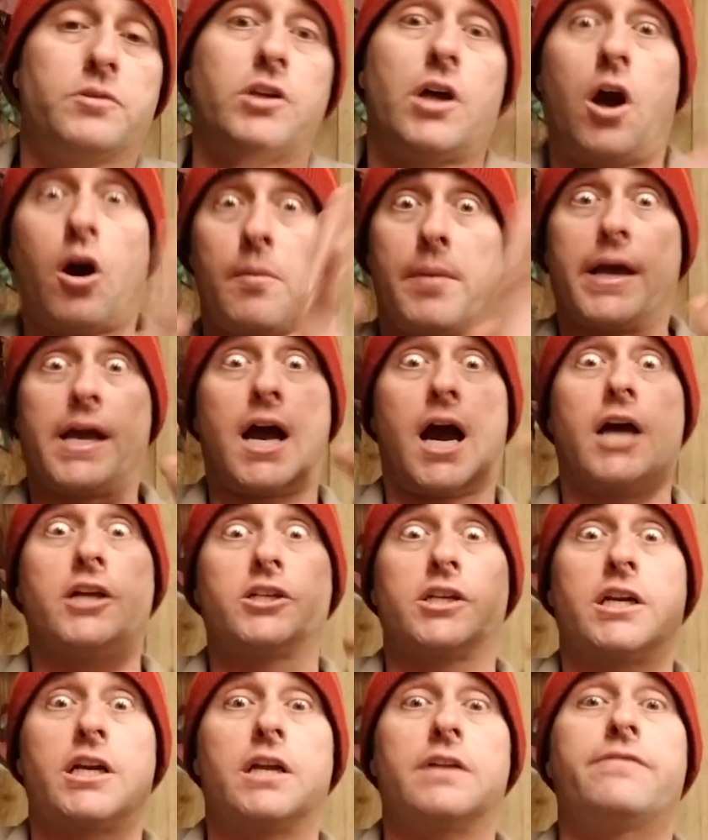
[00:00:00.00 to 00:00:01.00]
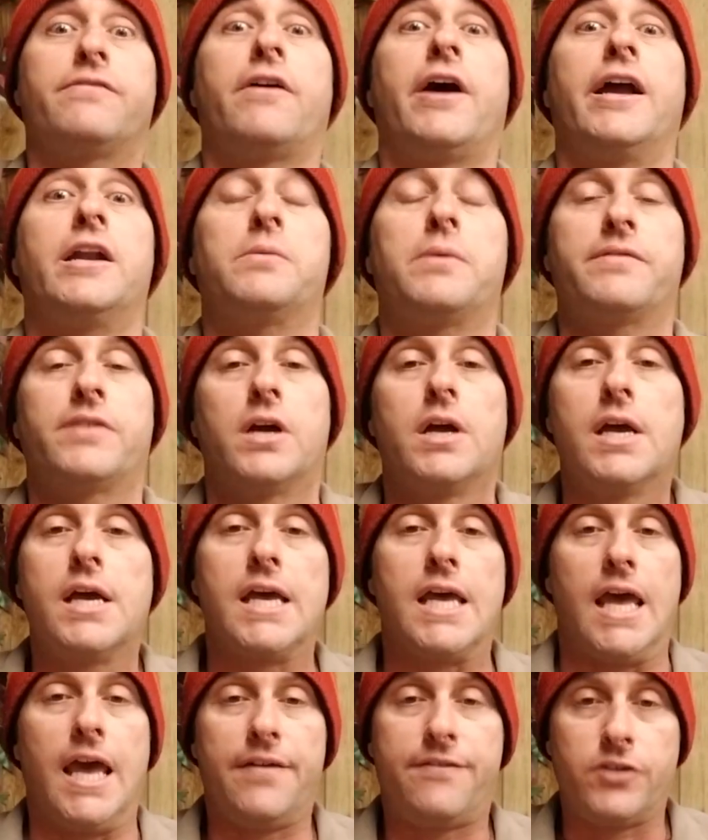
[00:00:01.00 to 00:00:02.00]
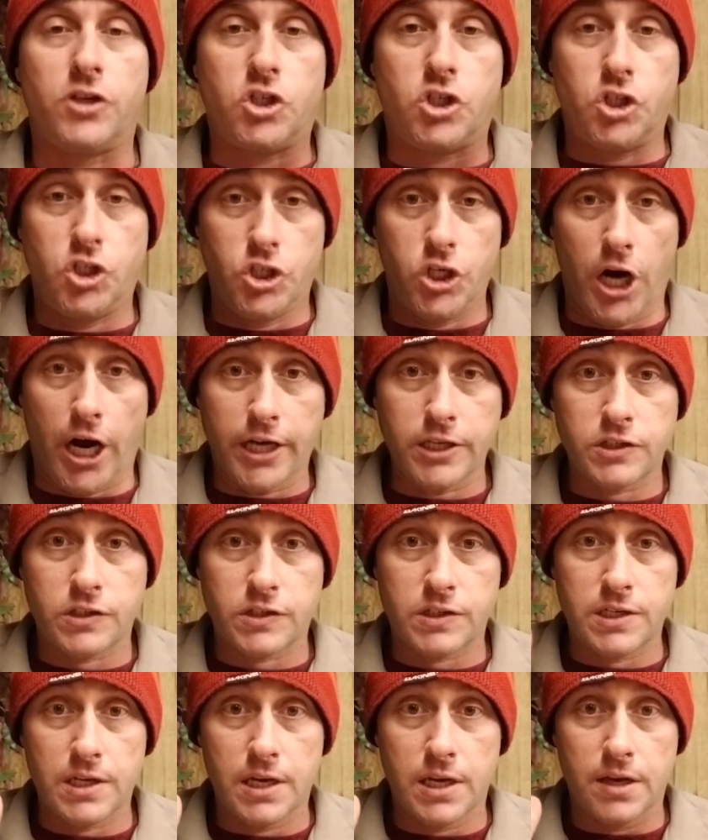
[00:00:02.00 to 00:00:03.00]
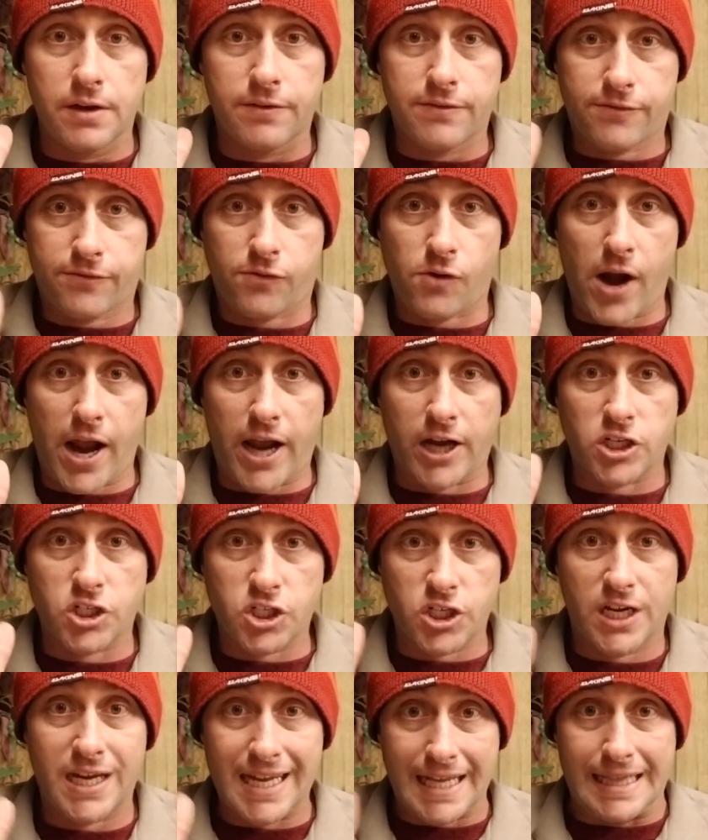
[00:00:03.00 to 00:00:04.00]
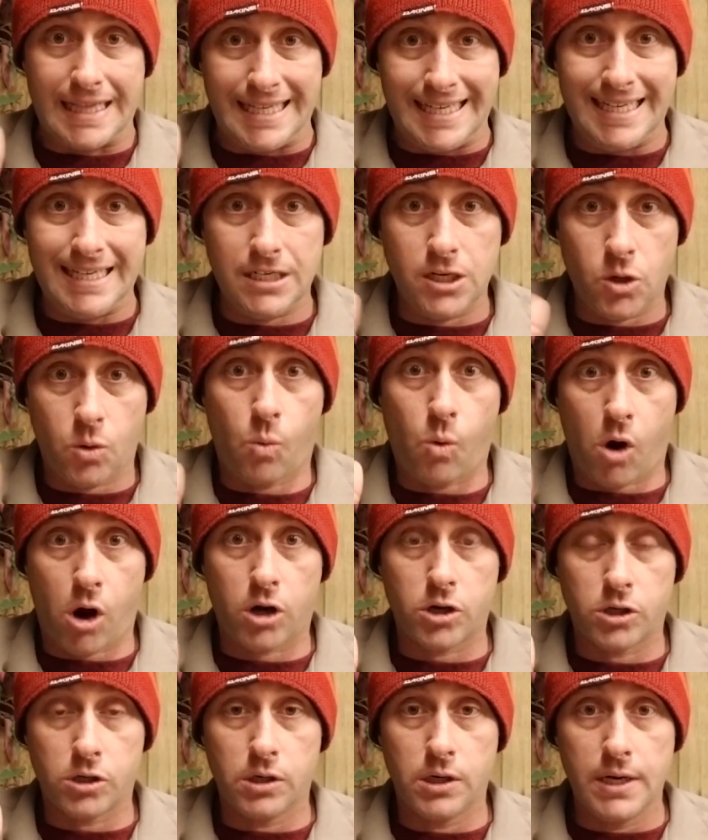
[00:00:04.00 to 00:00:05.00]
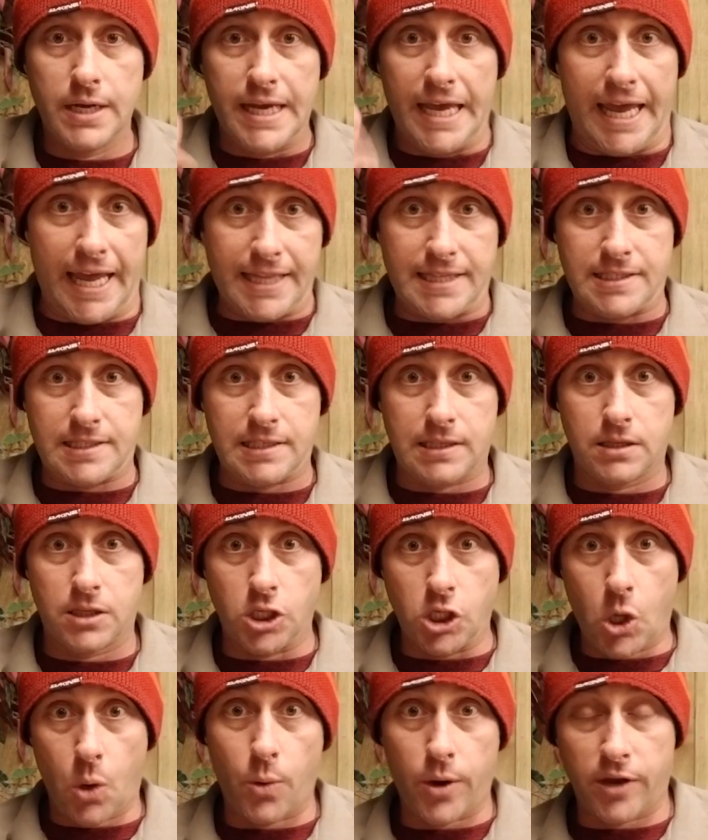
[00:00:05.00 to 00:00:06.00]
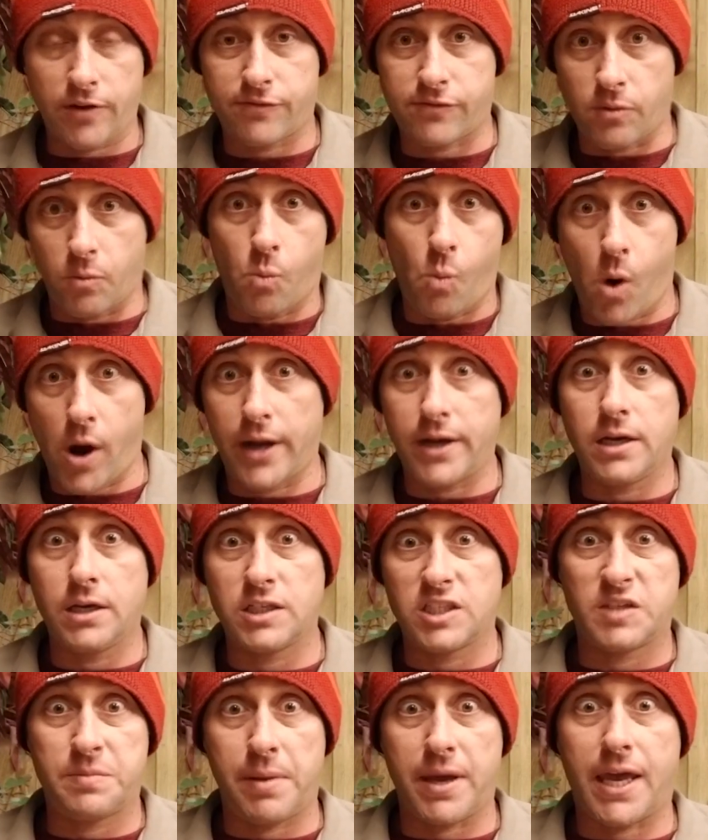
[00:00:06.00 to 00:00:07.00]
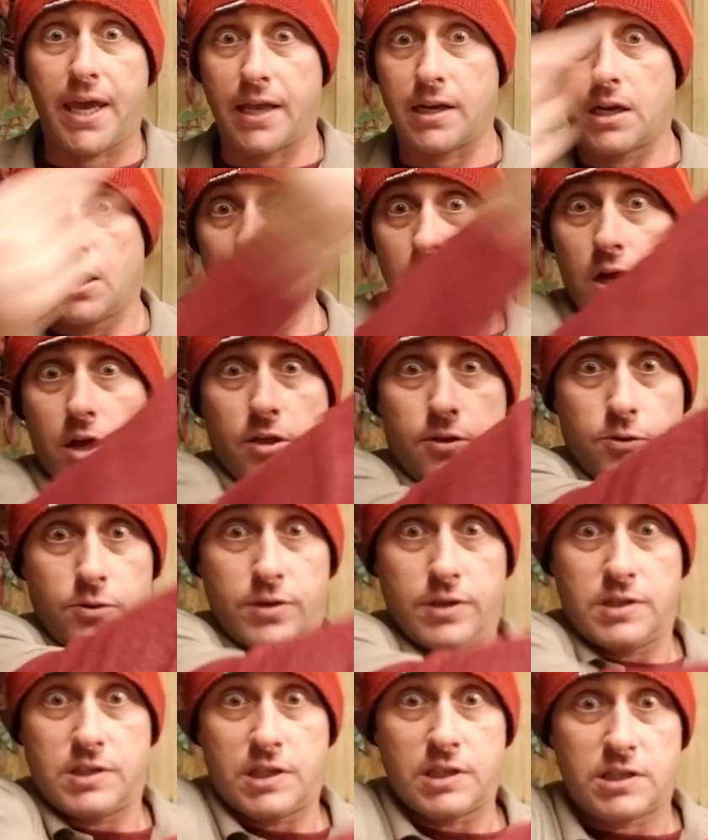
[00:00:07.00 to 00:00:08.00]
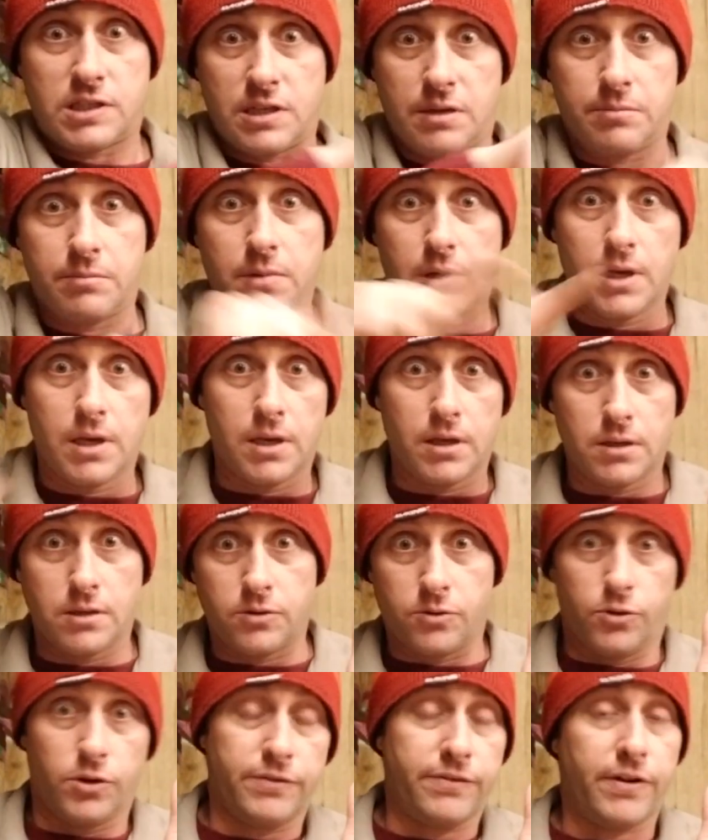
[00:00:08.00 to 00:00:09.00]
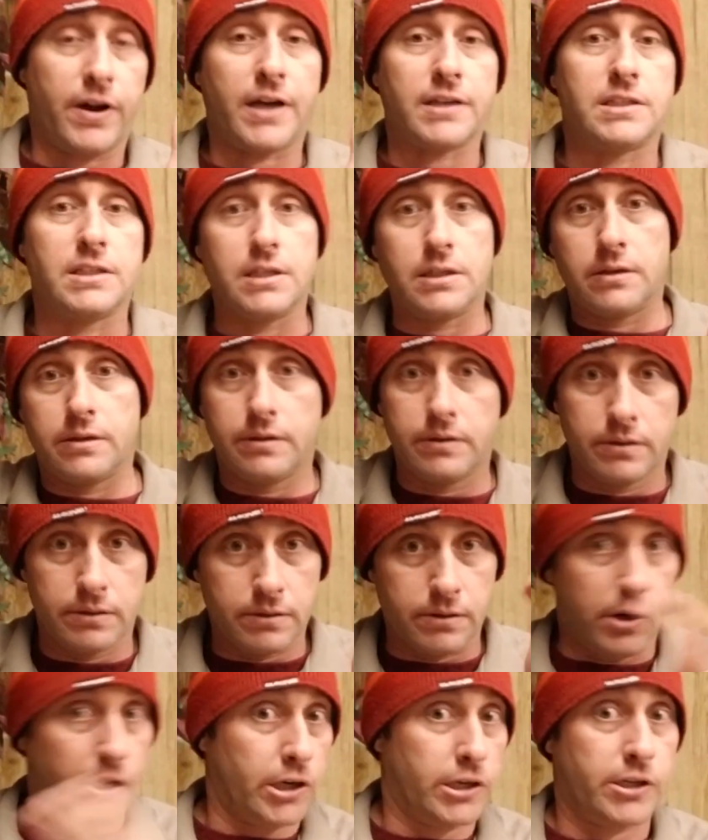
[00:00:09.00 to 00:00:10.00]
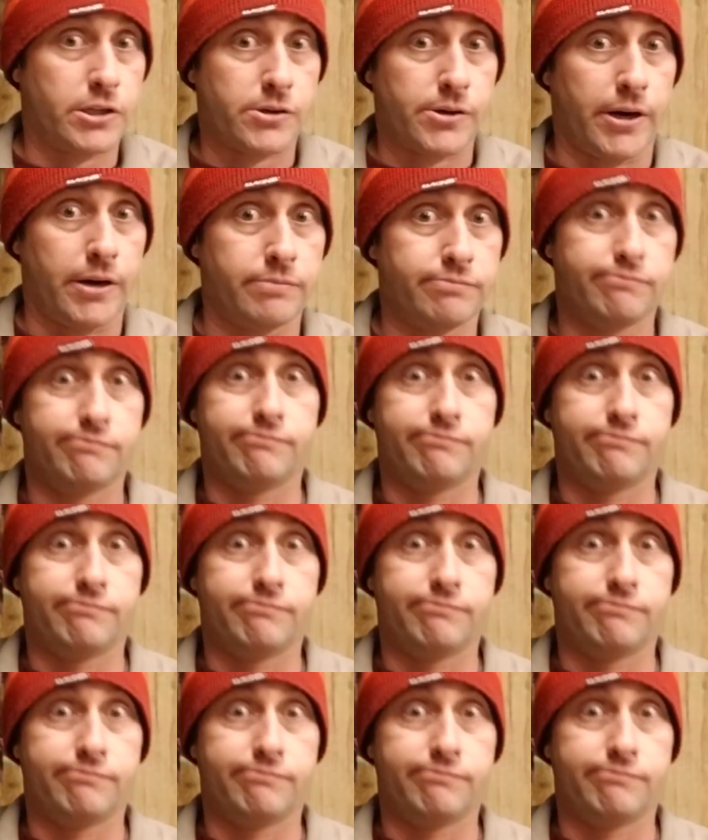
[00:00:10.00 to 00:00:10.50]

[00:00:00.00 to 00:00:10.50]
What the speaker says: say, oh my God, you're going to get a fine or whatever. If it's just fresh, clean water, it's going from one spigot through the system, through your faucet, onto the ground.